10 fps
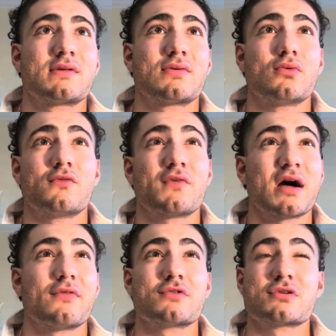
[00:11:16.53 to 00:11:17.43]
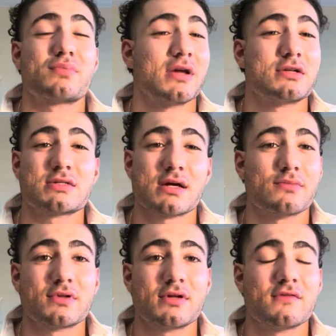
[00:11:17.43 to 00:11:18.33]
to 500 pages, I
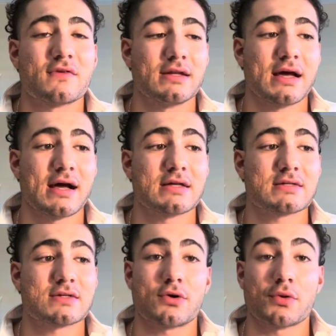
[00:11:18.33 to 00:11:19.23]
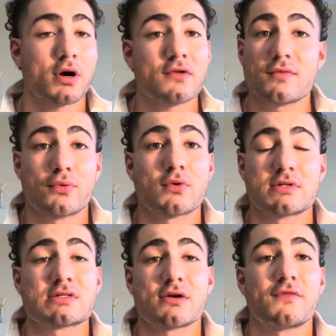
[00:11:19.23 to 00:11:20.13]
believe, and it has a lot of
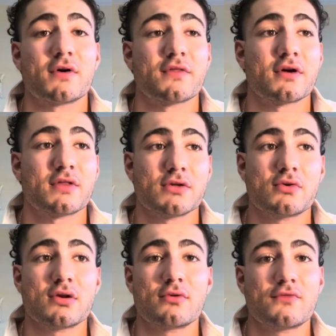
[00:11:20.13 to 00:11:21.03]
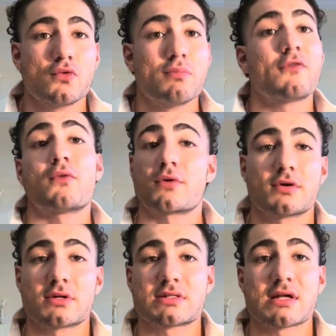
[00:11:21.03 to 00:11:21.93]
important stuff on there that you can review before
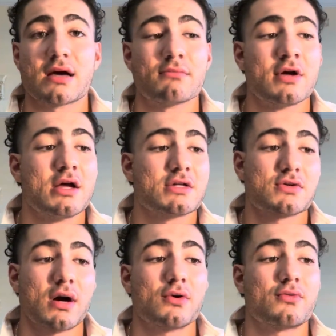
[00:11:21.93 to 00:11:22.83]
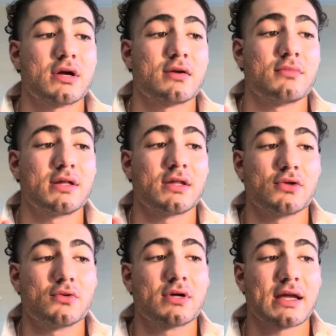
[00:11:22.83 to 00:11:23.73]
your exam. So I would recommend that
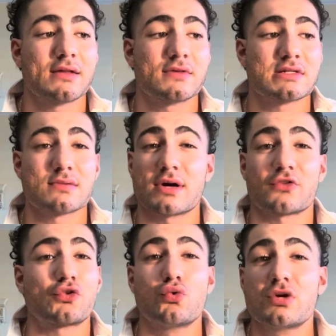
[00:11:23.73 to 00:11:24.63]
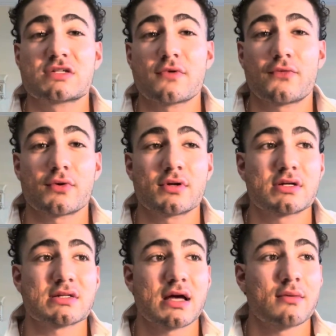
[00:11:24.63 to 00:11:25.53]
you look at this about two weeks before your
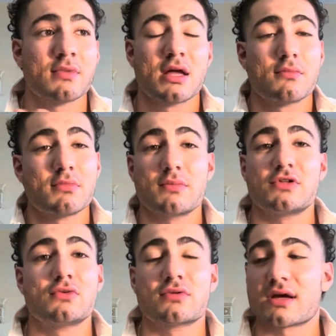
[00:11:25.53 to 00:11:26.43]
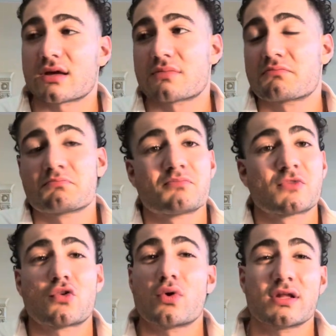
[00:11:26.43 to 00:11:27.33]
exam, maybe do like
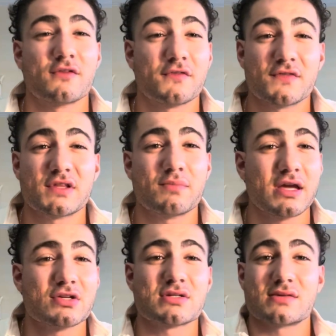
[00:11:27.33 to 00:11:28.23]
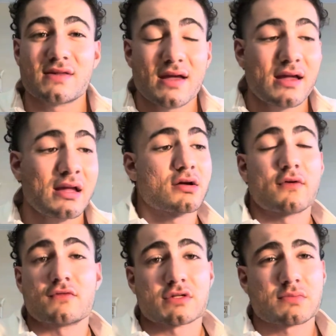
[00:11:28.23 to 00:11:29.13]
20 to 50 pages a day. It
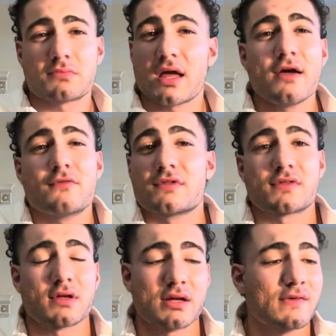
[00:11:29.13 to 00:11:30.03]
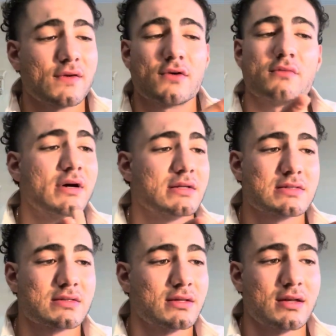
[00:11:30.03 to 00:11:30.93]
covers everything internal
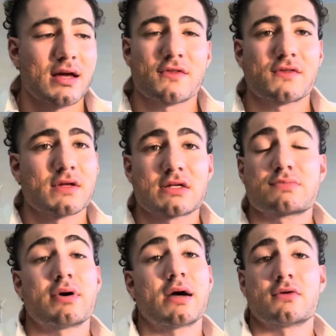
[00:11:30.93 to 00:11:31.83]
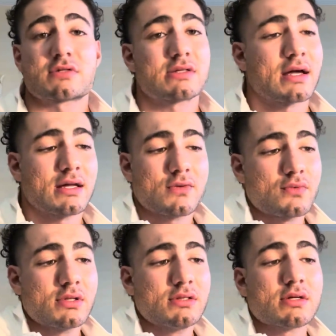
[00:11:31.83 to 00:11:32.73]
medicine, ethics, biostat. It
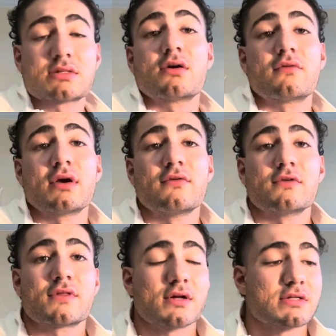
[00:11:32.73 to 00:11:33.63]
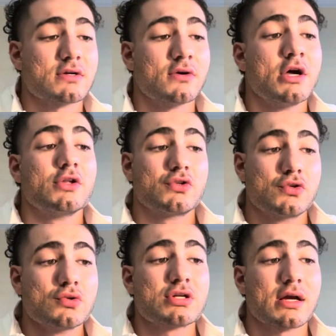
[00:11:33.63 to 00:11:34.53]
really does cover everything. So
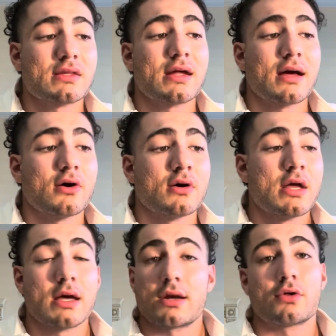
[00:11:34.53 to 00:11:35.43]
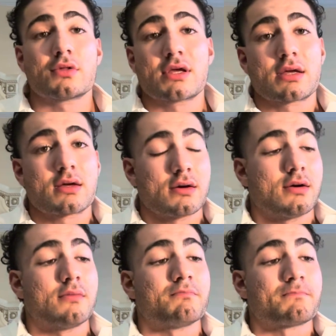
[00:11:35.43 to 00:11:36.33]
do check that out and I'll link
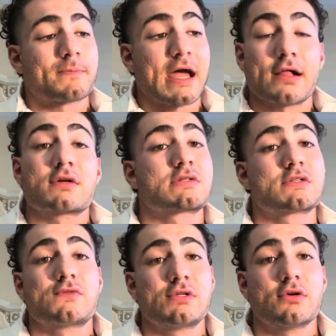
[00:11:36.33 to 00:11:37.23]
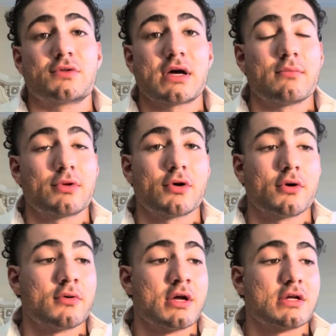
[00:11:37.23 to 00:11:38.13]
um, Alex's video down
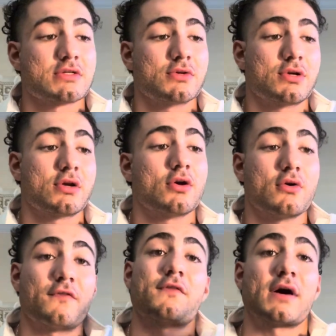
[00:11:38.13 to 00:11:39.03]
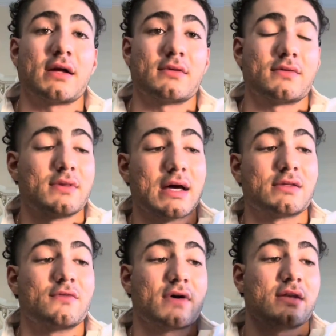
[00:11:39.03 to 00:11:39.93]
below so you can go and find
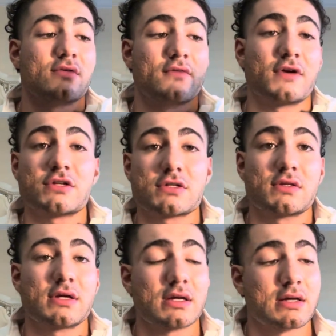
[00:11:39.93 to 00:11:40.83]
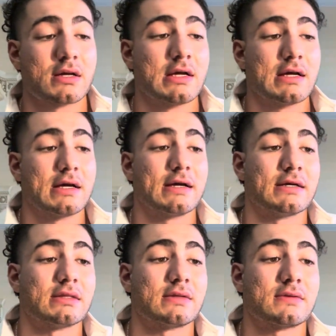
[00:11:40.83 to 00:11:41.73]
that divine intervention link
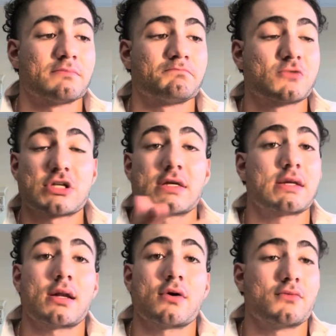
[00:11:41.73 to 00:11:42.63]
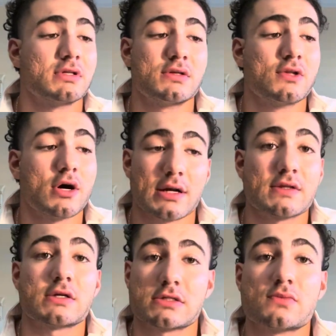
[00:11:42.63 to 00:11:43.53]
and check that out. Read the doc. I
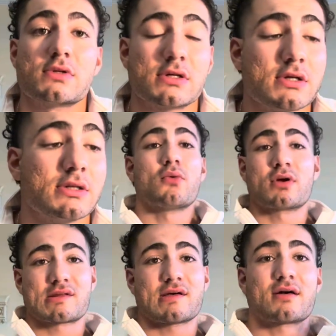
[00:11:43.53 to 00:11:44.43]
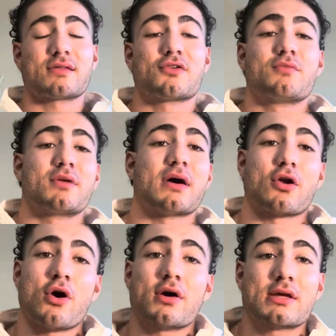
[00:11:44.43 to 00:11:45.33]
think it's really good. I want to talk a little bit
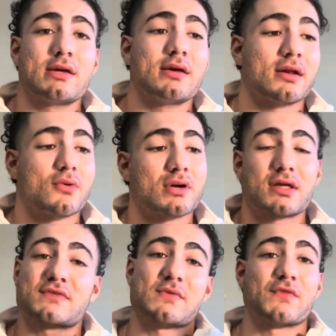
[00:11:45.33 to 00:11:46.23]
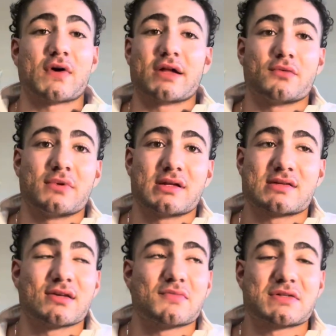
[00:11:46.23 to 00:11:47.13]
about Anki and I want to give some final minute
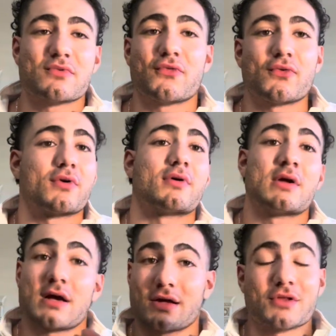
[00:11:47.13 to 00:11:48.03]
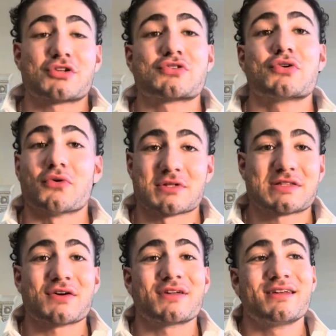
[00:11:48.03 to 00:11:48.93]
tips before I let you go and
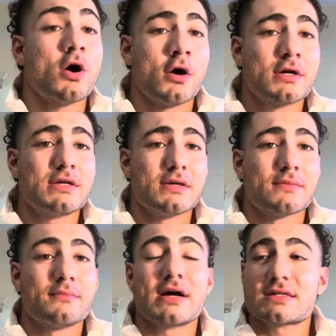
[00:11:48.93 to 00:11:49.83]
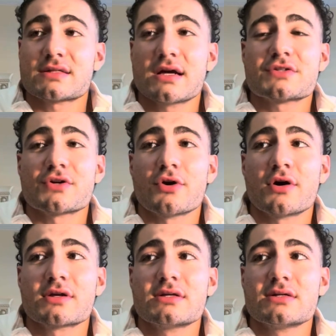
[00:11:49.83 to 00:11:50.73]
study. Anki. My stance on
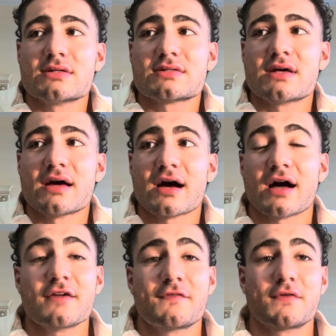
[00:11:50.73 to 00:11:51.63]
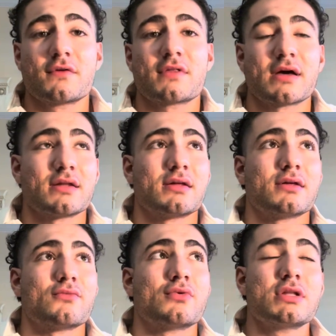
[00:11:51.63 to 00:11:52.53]
Anki is that I feel that
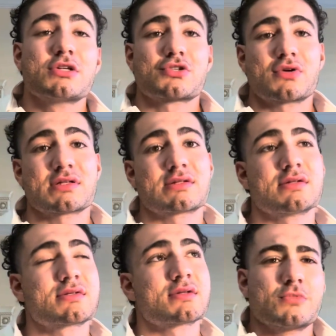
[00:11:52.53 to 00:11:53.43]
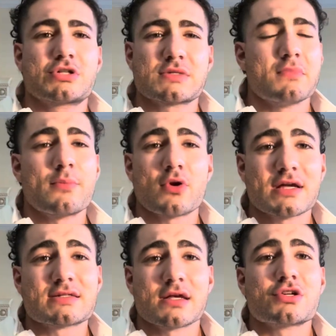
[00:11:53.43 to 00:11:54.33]
it really stresses just
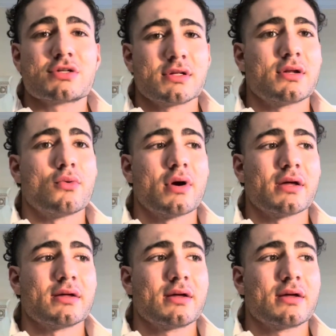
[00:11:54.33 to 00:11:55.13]
memorization in a way.